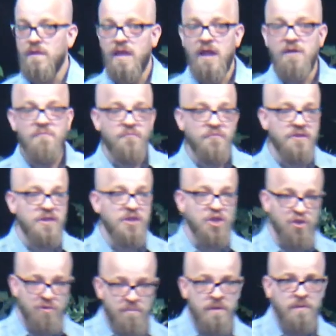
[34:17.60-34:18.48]
every
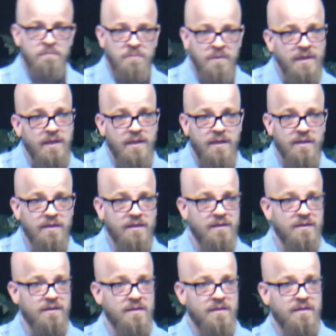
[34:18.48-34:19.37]
human being
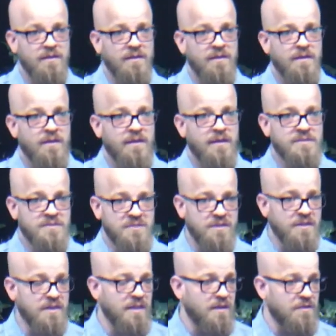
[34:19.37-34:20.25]
is
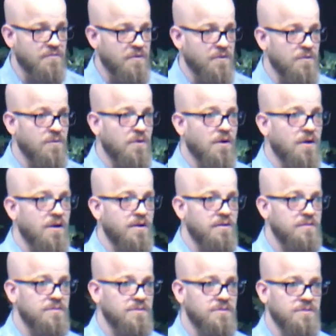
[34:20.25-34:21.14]
in need of a new
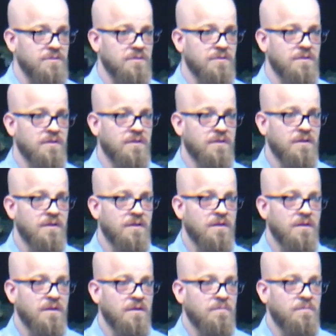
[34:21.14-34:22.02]
heart
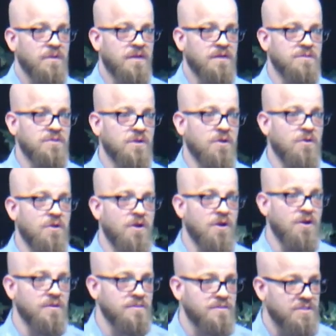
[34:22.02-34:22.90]
because our
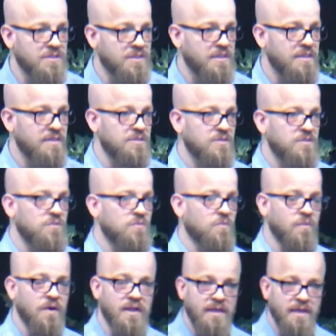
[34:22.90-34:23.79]
heart is
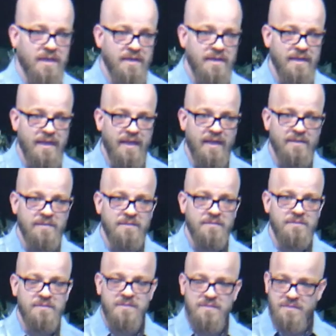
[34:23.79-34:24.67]
wicked
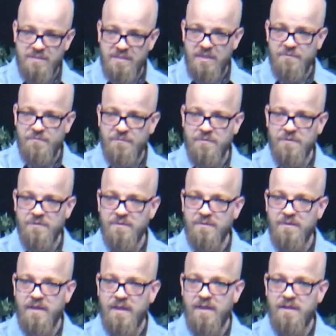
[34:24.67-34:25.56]
and
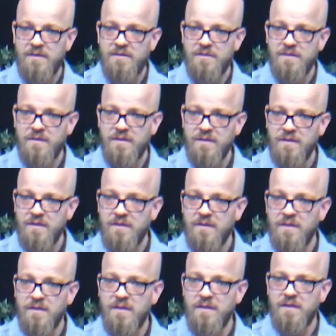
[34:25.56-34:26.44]
deceitful and
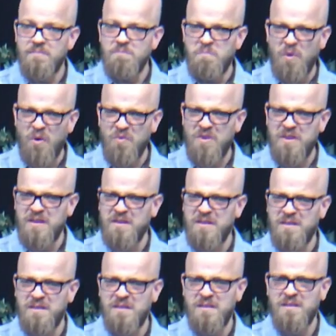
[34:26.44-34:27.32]
and
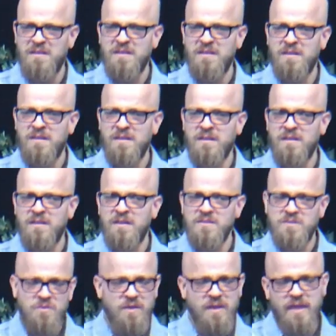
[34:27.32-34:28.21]
broken.
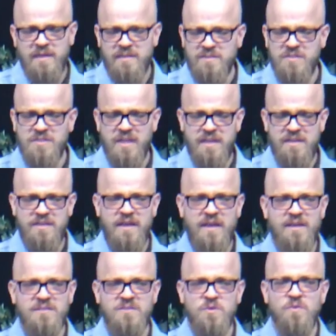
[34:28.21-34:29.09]
It's okay to say
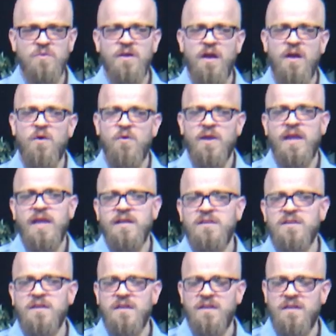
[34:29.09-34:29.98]
that. It's okay
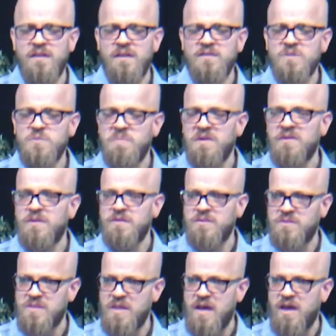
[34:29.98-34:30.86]
to
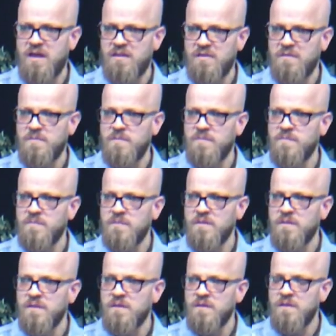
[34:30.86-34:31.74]
experience that.
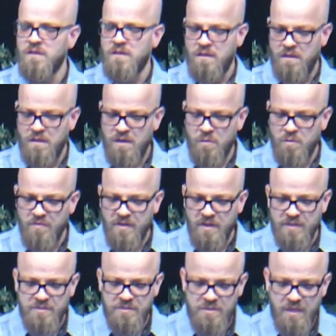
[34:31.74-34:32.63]
And we've
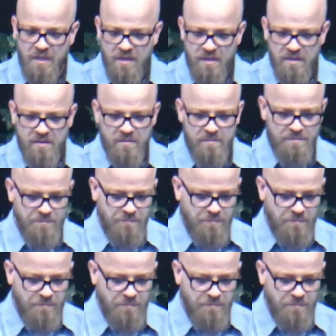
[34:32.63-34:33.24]
got to say,